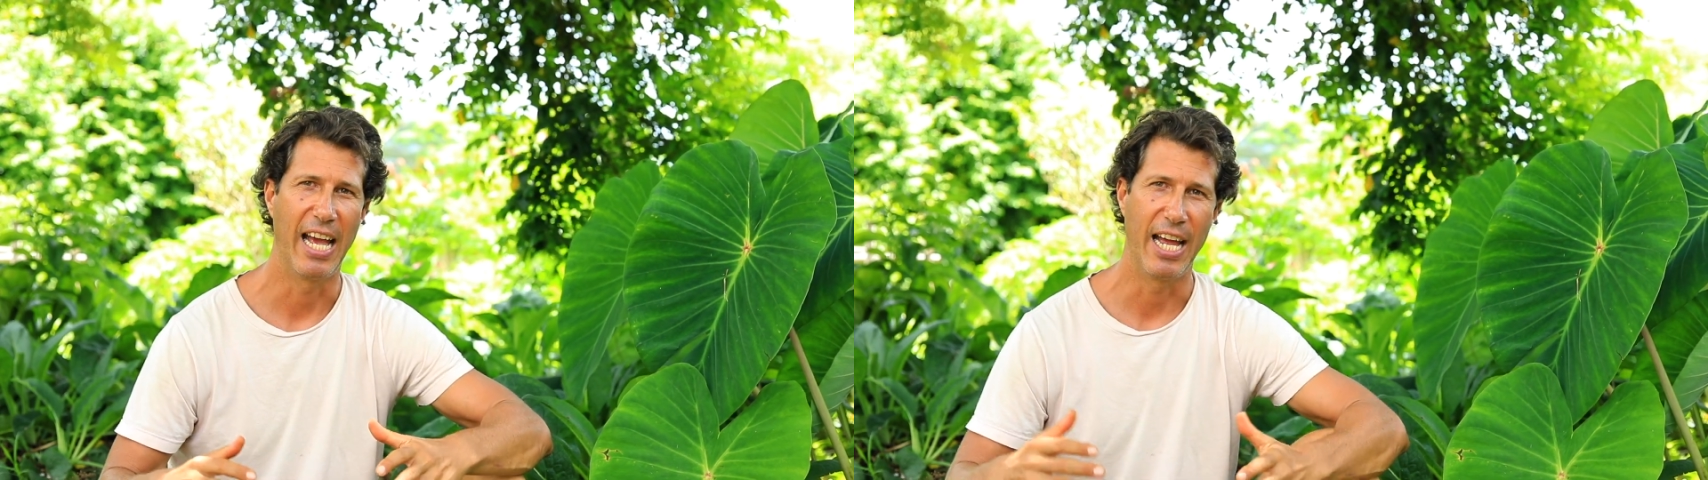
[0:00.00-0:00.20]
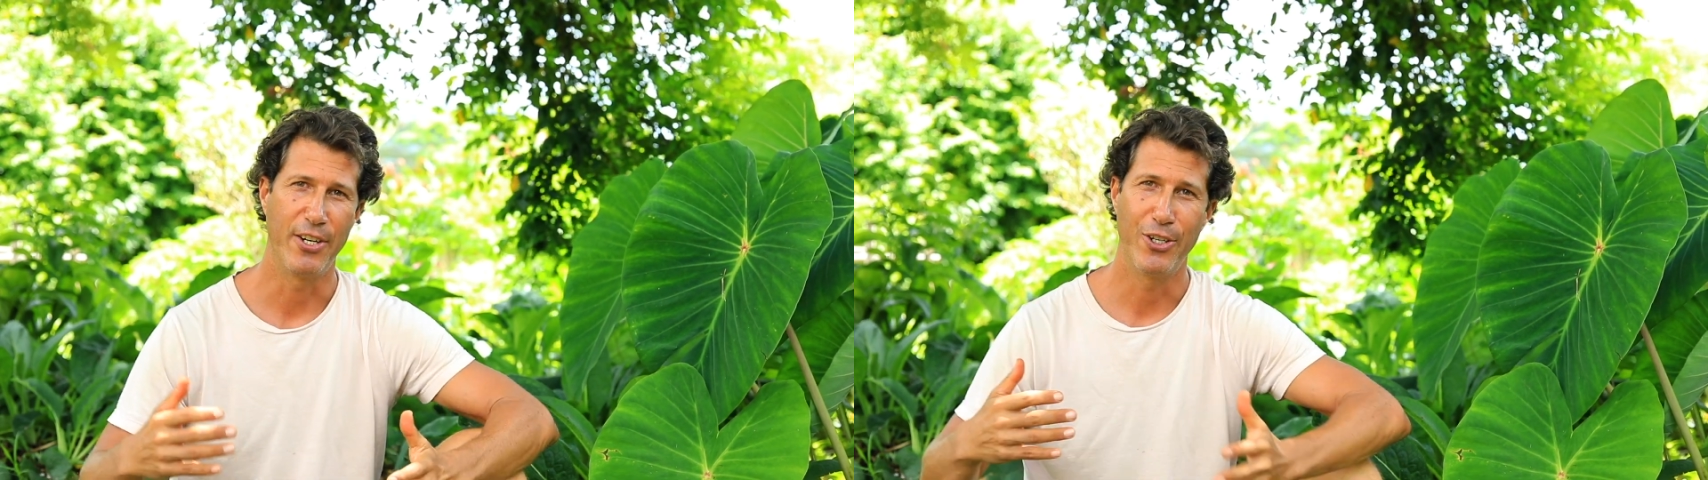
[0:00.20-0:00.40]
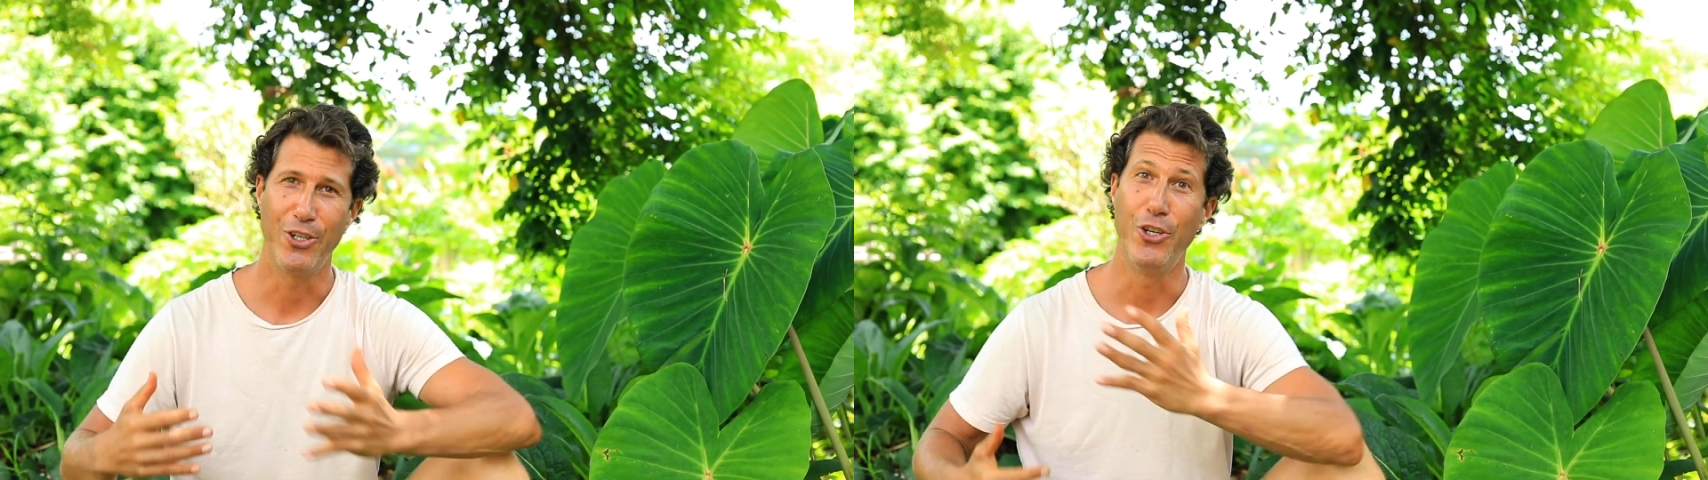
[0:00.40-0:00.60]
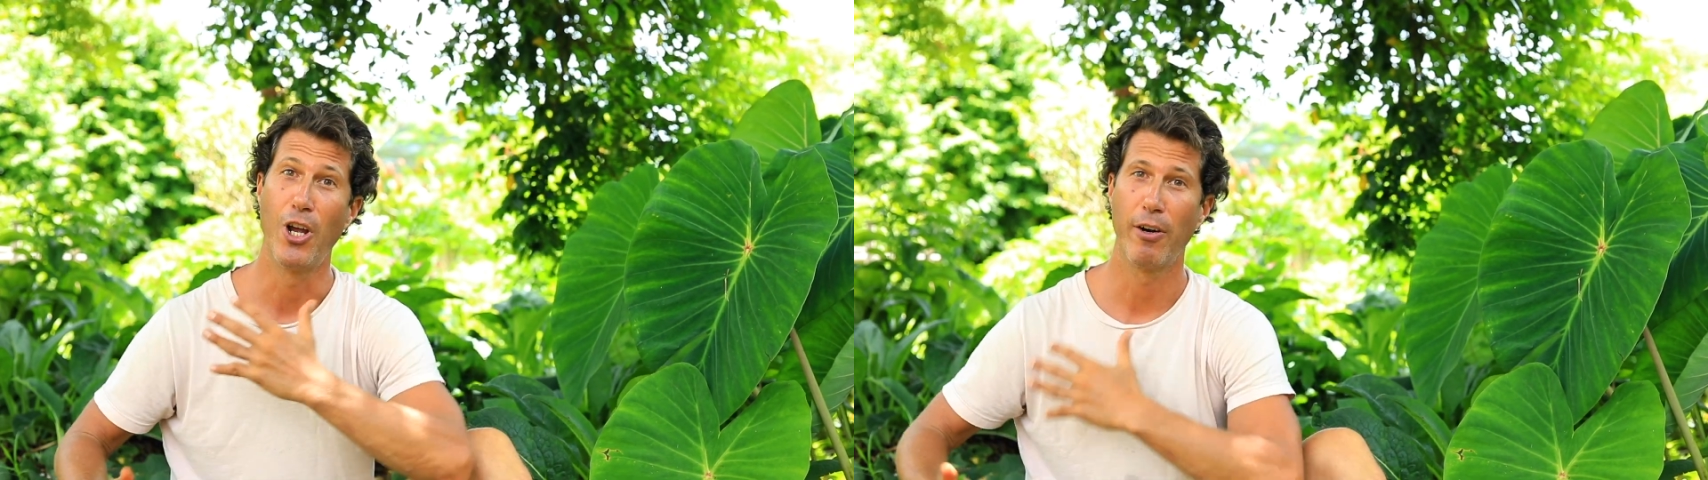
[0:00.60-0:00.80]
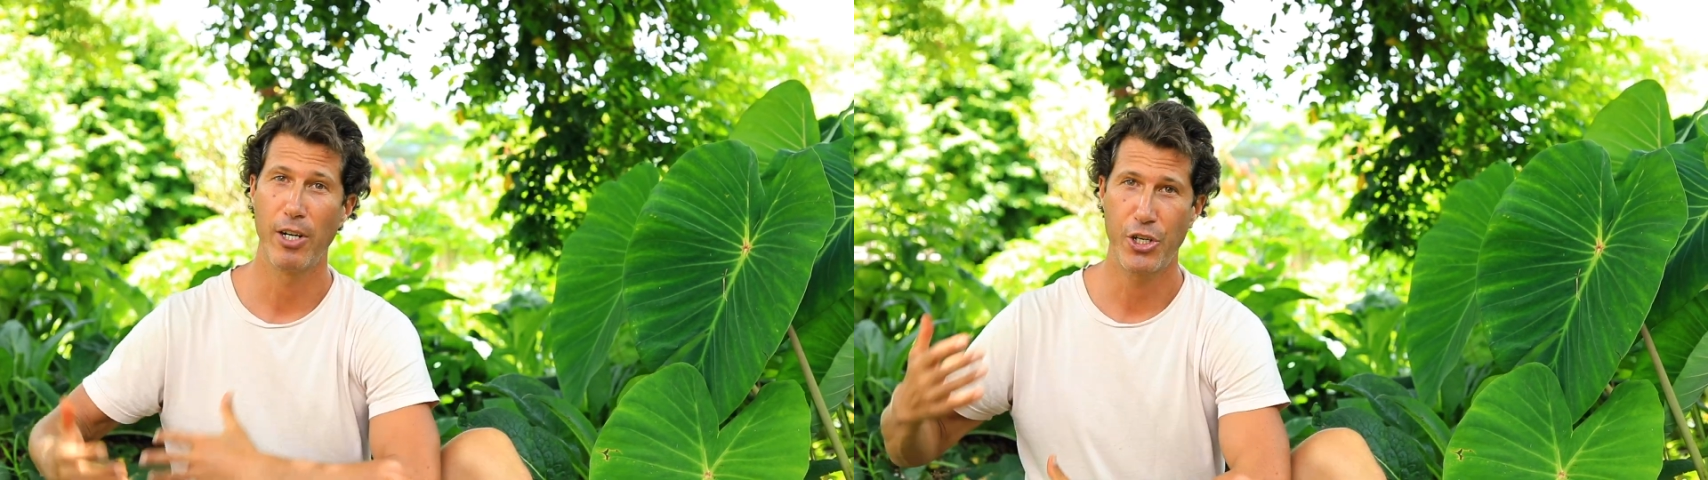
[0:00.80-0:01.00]
and
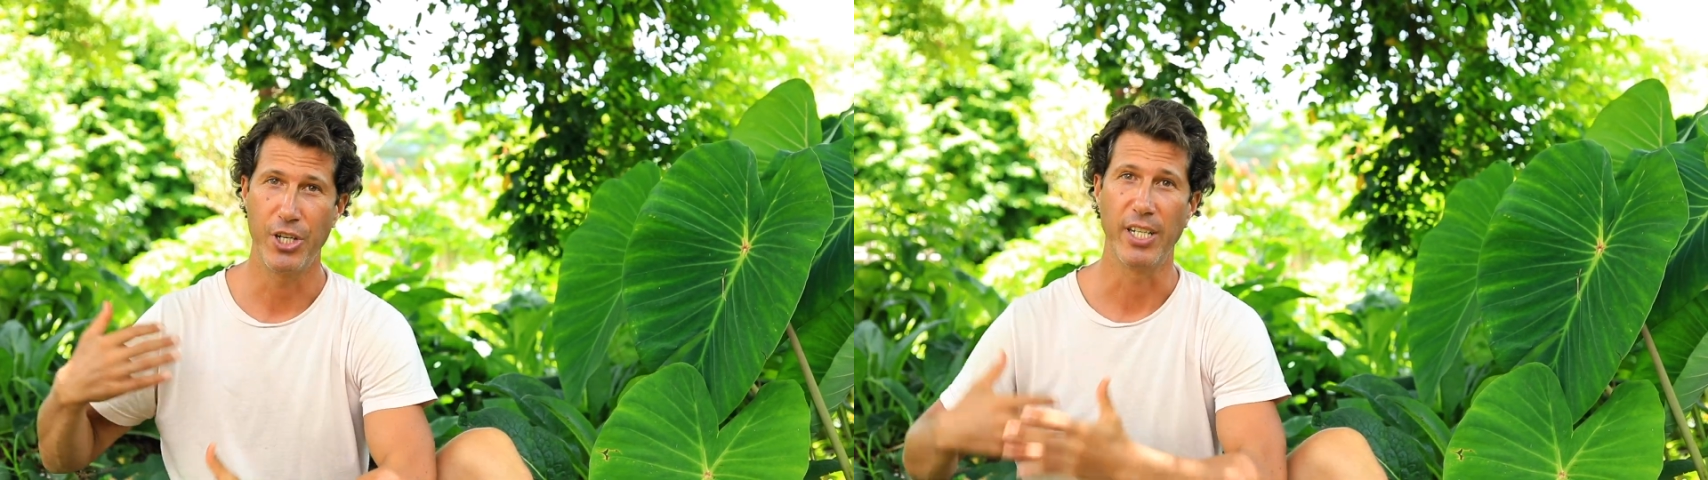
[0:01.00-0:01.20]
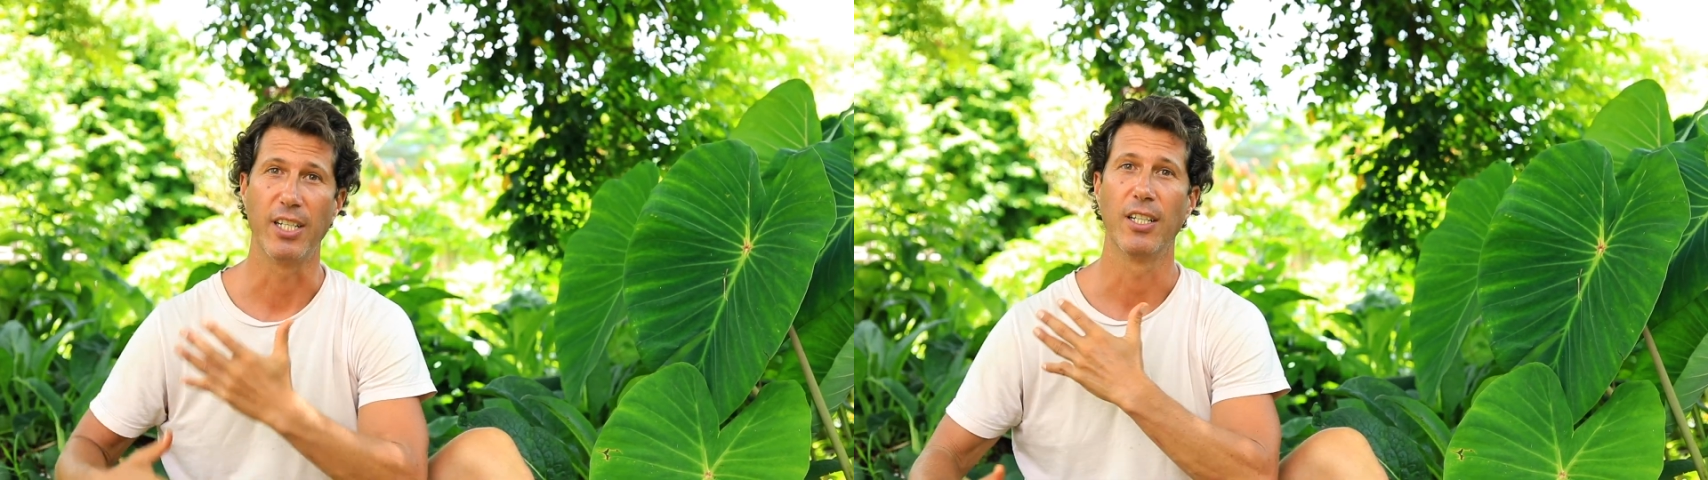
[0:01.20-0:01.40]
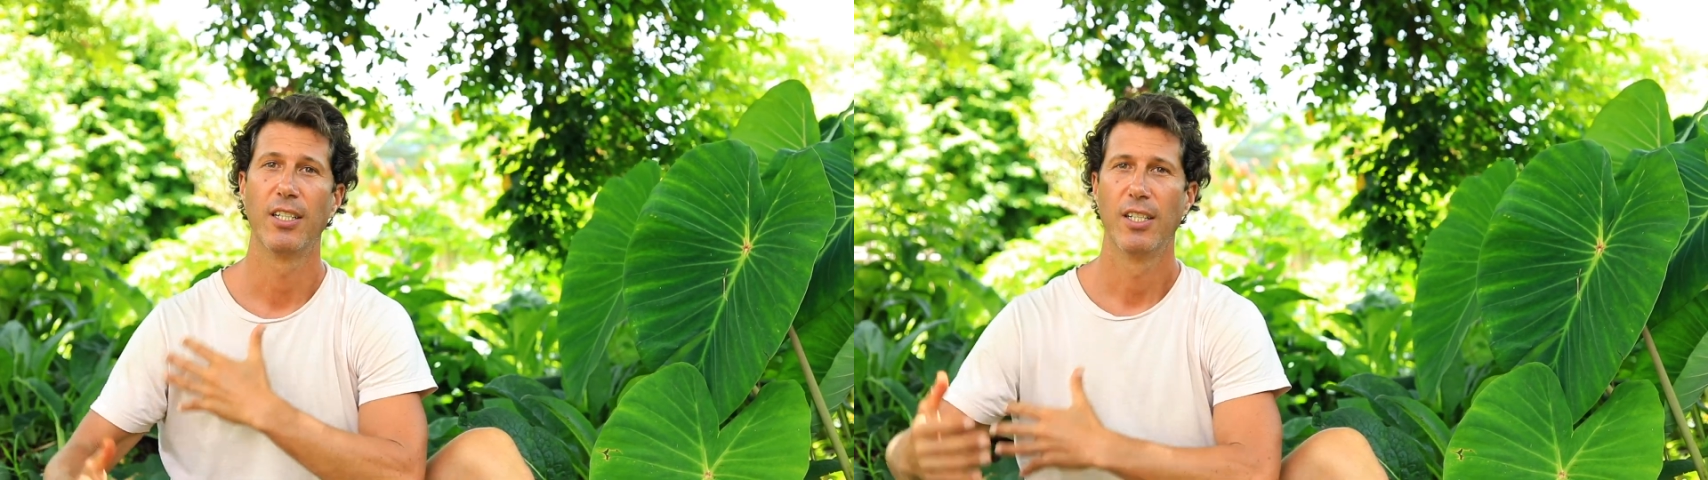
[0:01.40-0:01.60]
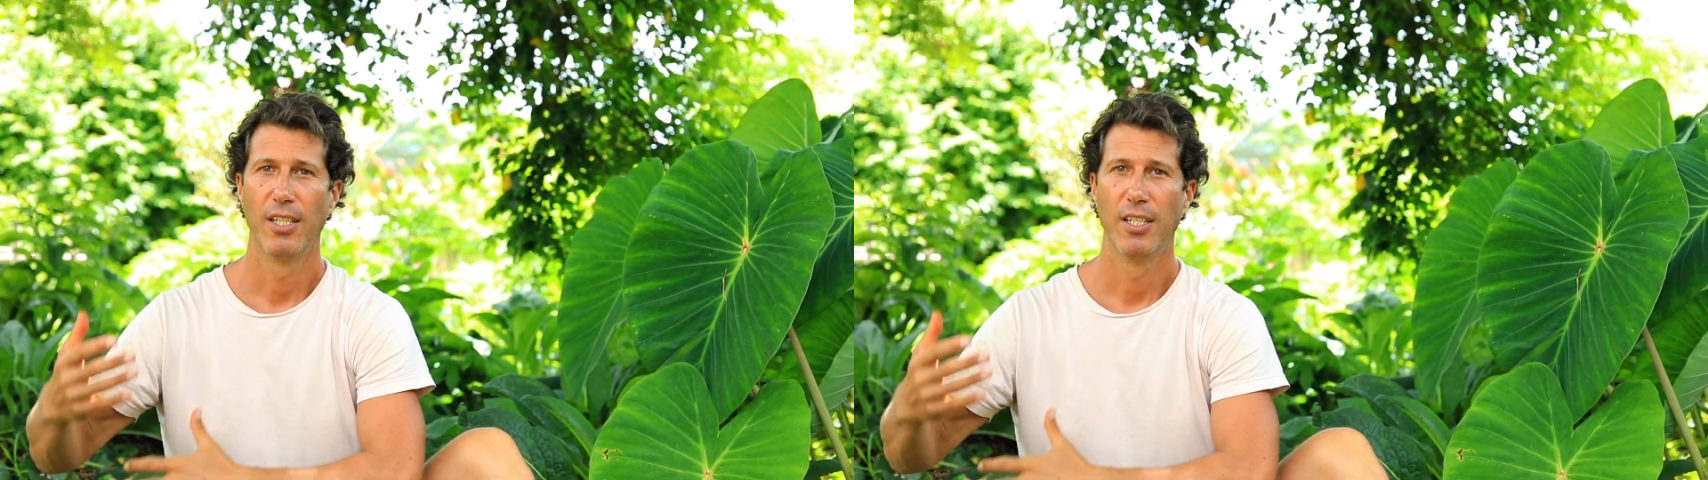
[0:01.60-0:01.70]
nourishing